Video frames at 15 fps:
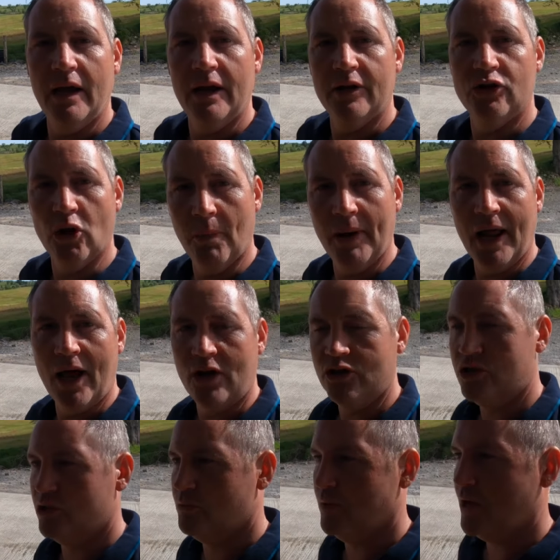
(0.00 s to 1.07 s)
double
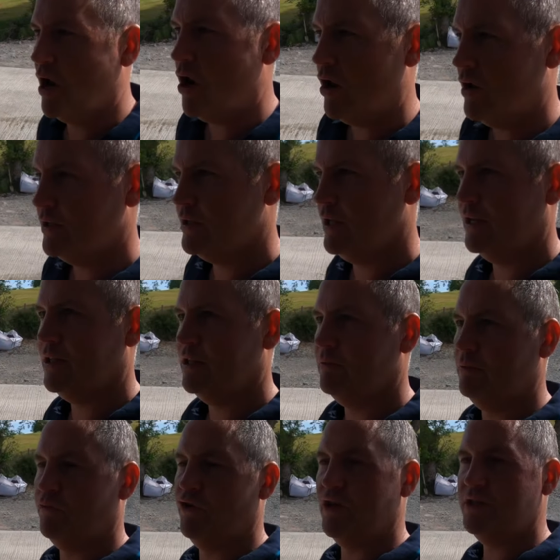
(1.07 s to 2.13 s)
house, as we call it,
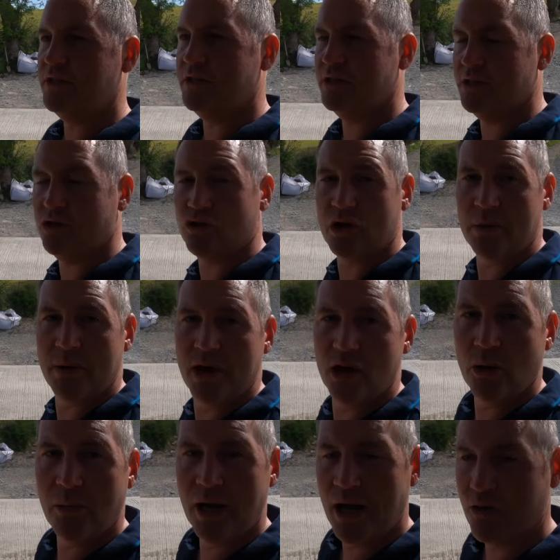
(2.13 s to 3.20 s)
for instance the 3-bay
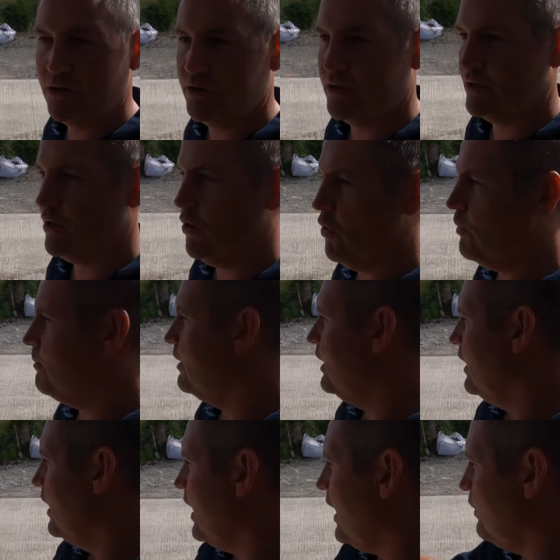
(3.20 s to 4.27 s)
double houses at home,
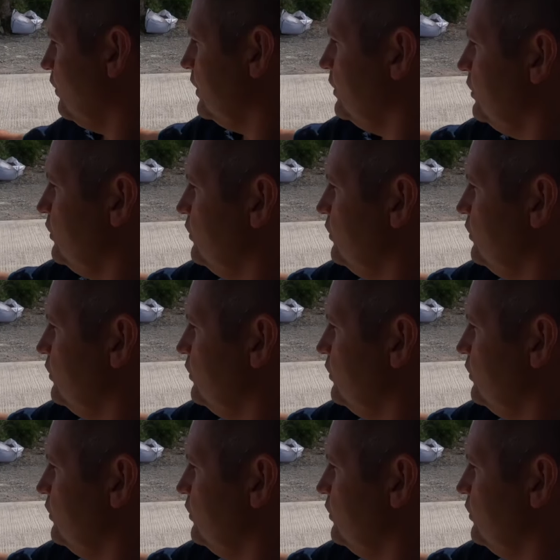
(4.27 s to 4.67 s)
I wouldn't